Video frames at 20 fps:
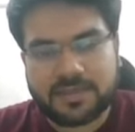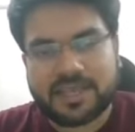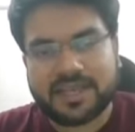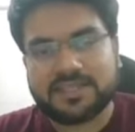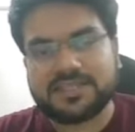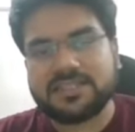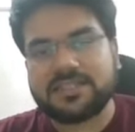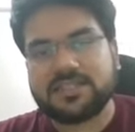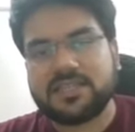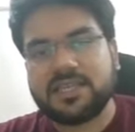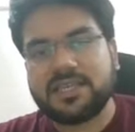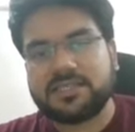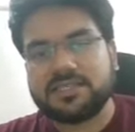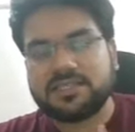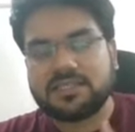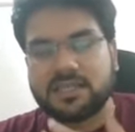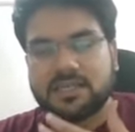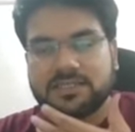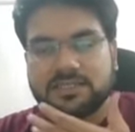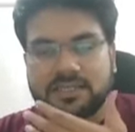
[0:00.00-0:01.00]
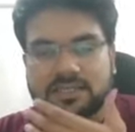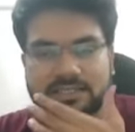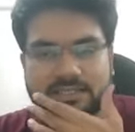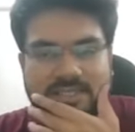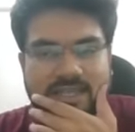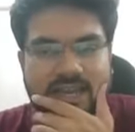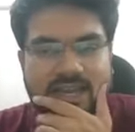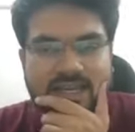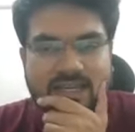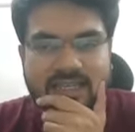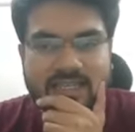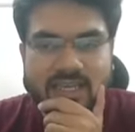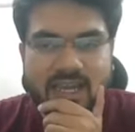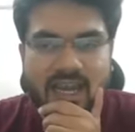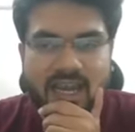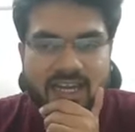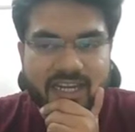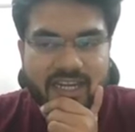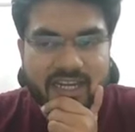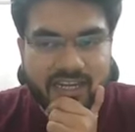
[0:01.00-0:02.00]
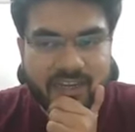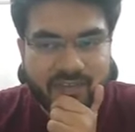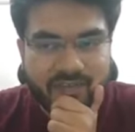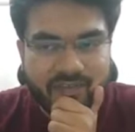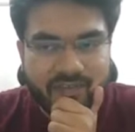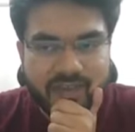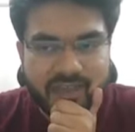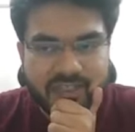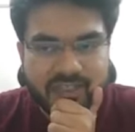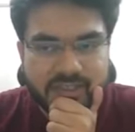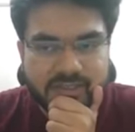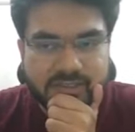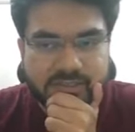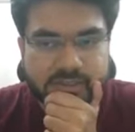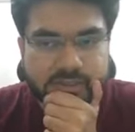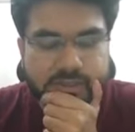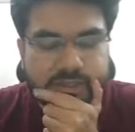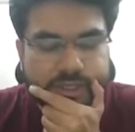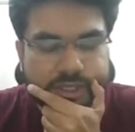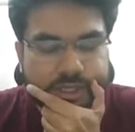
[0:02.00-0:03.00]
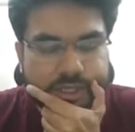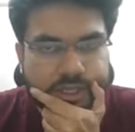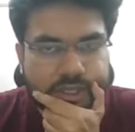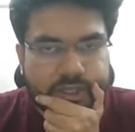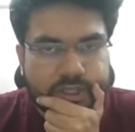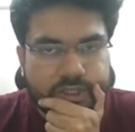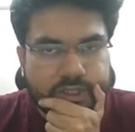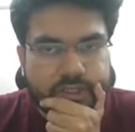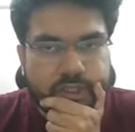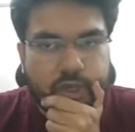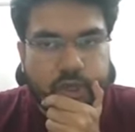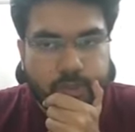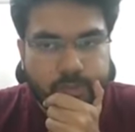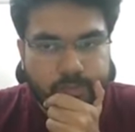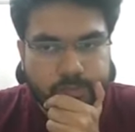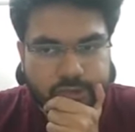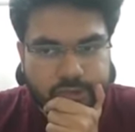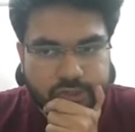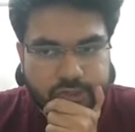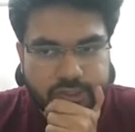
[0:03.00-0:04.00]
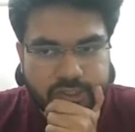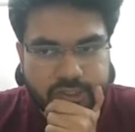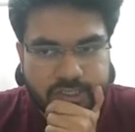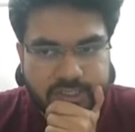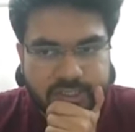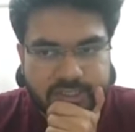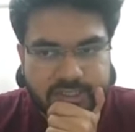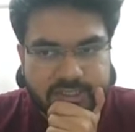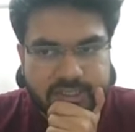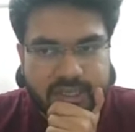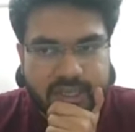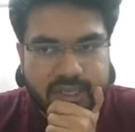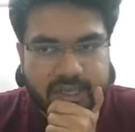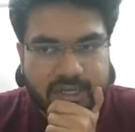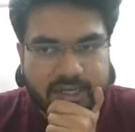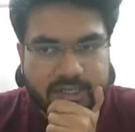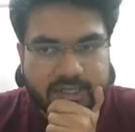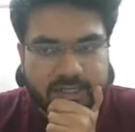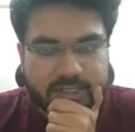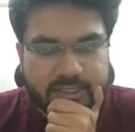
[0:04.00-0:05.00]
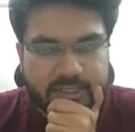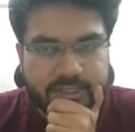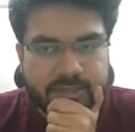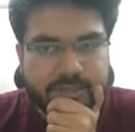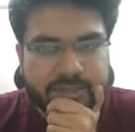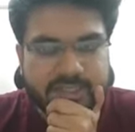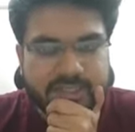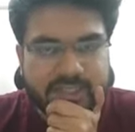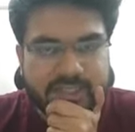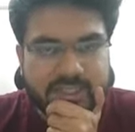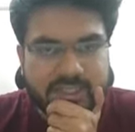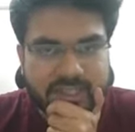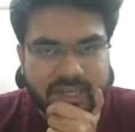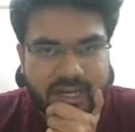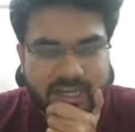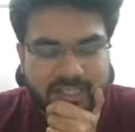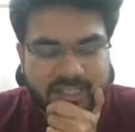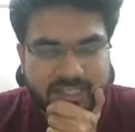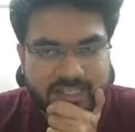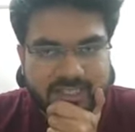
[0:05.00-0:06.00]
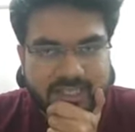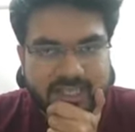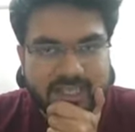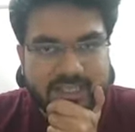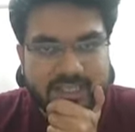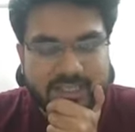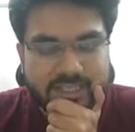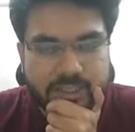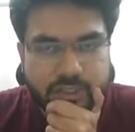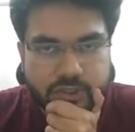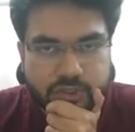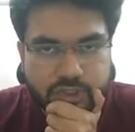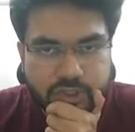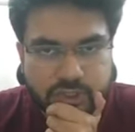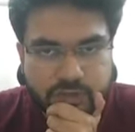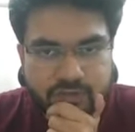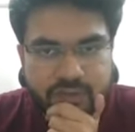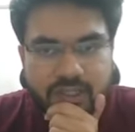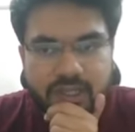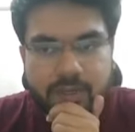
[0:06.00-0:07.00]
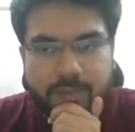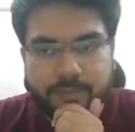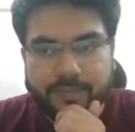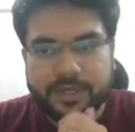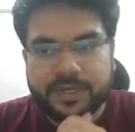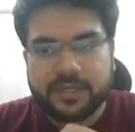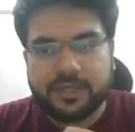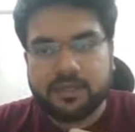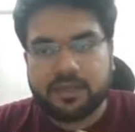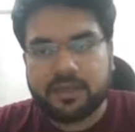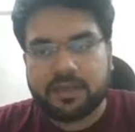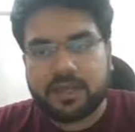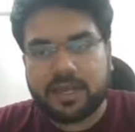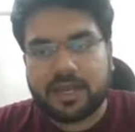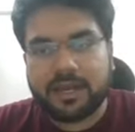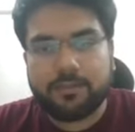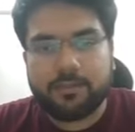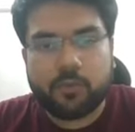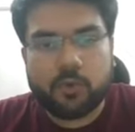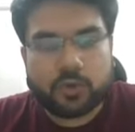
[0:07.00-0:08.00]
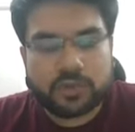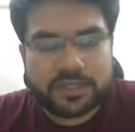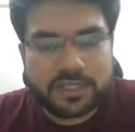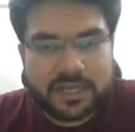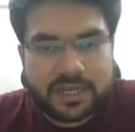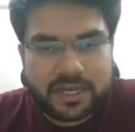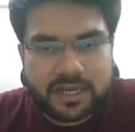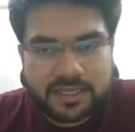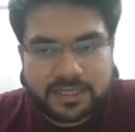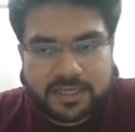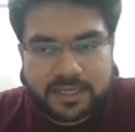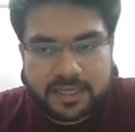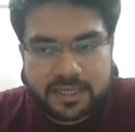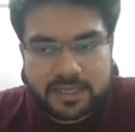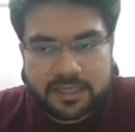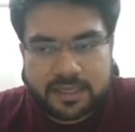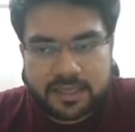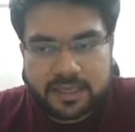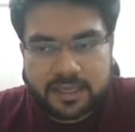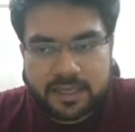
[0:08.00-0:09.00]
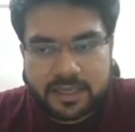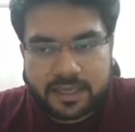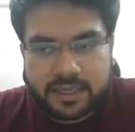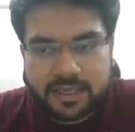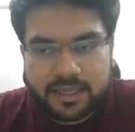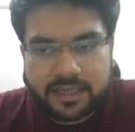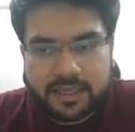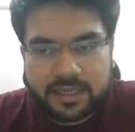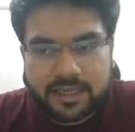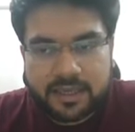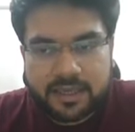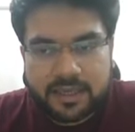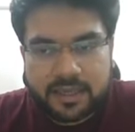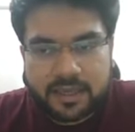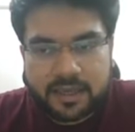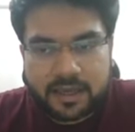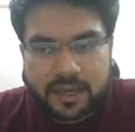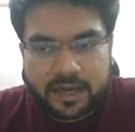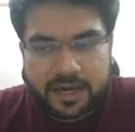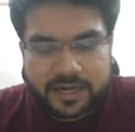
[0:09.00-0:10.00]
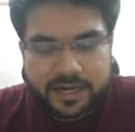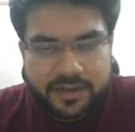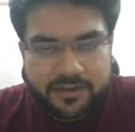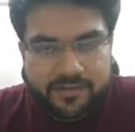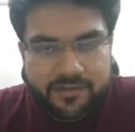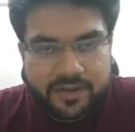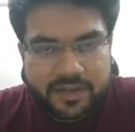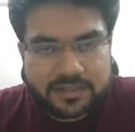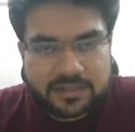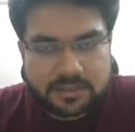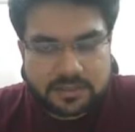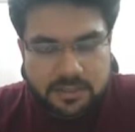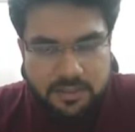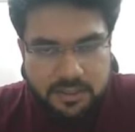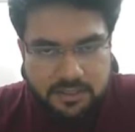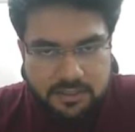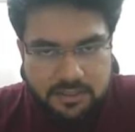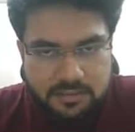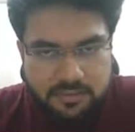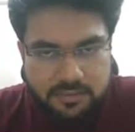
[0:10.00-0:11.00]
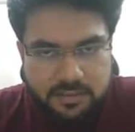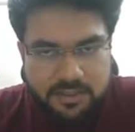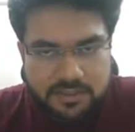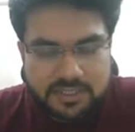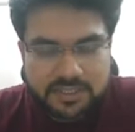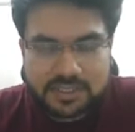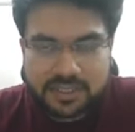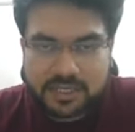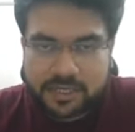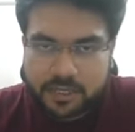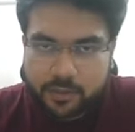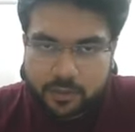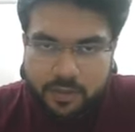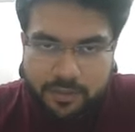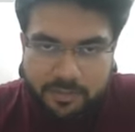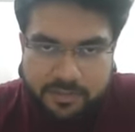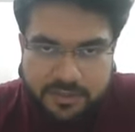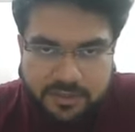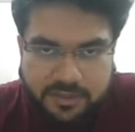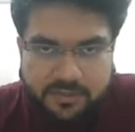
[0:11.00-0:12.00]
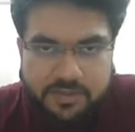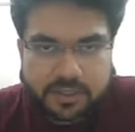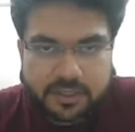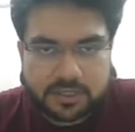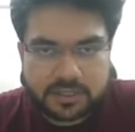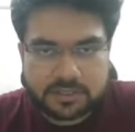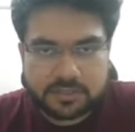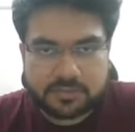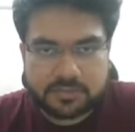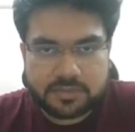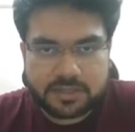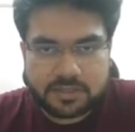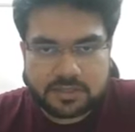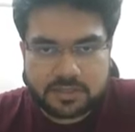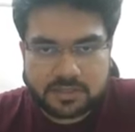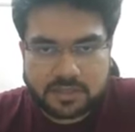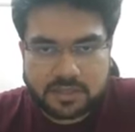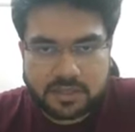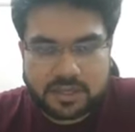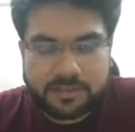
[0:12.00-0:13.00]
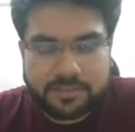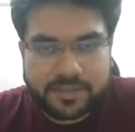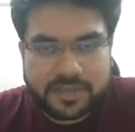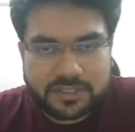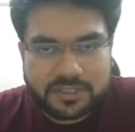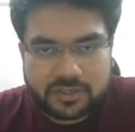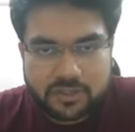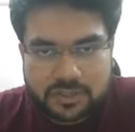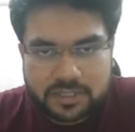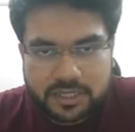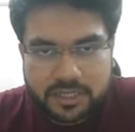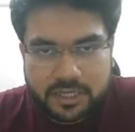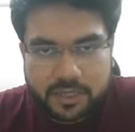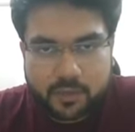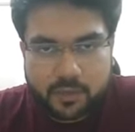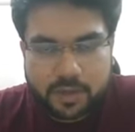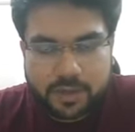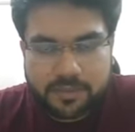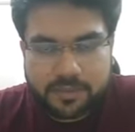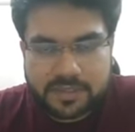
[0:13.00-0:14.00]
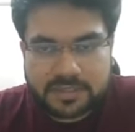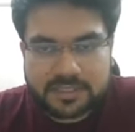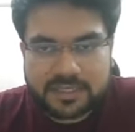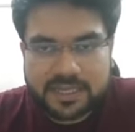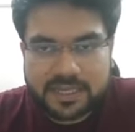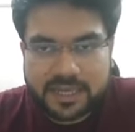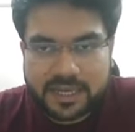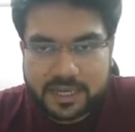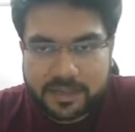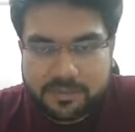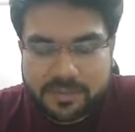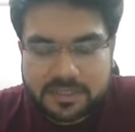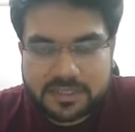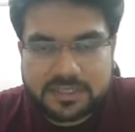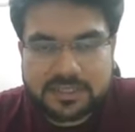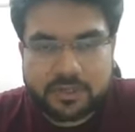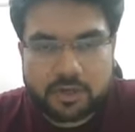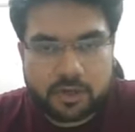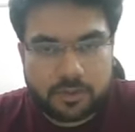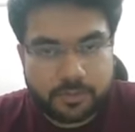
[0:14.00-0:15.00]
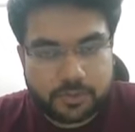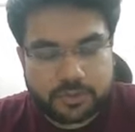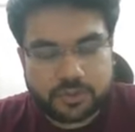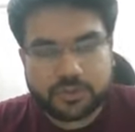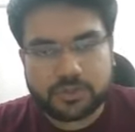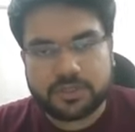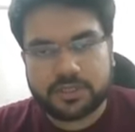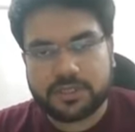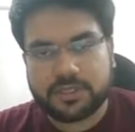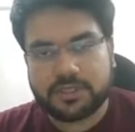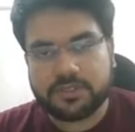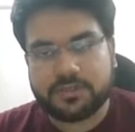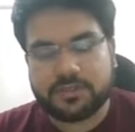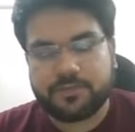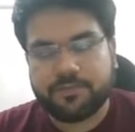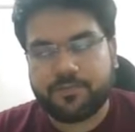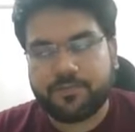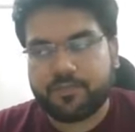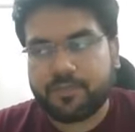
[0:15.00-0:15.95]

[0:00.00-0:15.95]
gets things done? Is that he identifies the opportunities and the business strategy and execution of the company, and more than anything, he identifies his customers and the requirements of the customers, and based on the requirements he enables the opportunities.